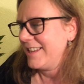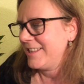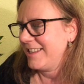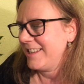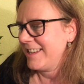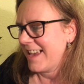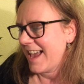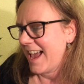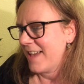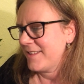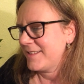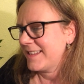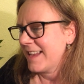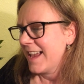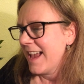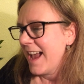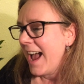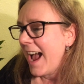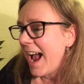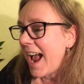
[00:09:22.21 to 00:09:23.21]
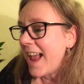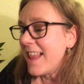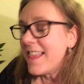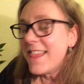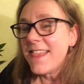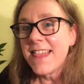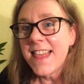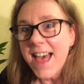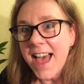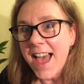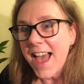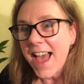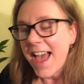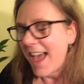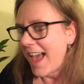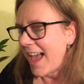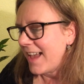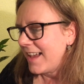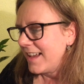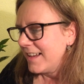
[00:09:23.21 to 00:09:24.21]
she gasped. And
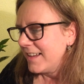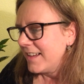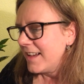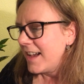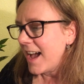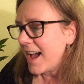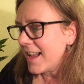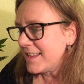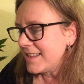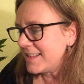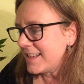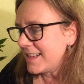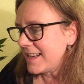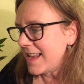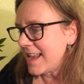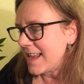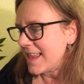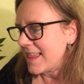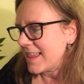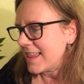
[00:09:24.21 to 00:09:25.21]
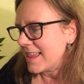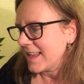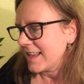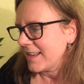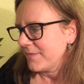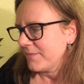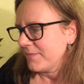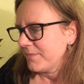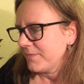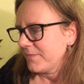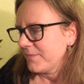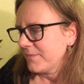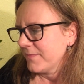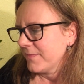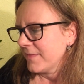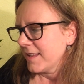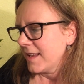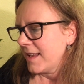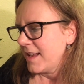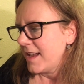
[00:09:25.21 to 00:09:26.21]
there, underneath,
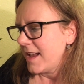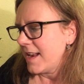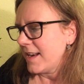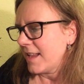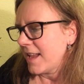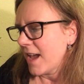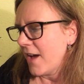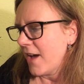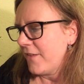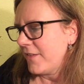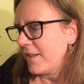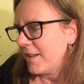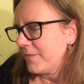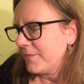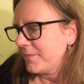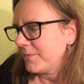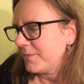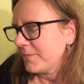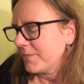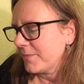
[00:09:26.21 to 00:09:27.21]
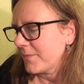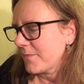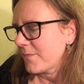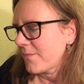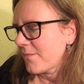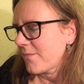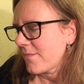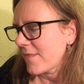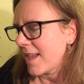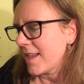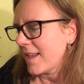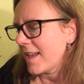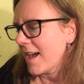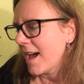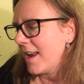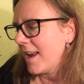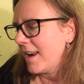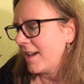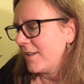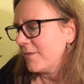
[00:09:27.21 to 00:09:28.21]
in colour,
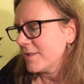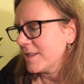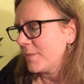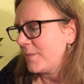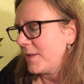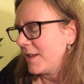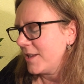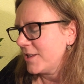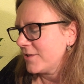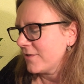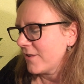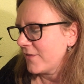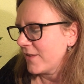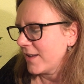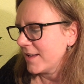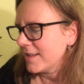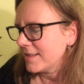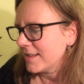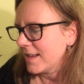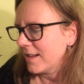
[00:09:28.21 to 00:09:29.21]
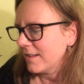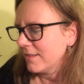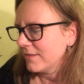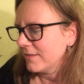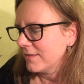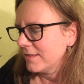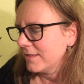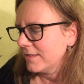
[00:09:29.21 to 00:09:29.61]
was a picture of herself.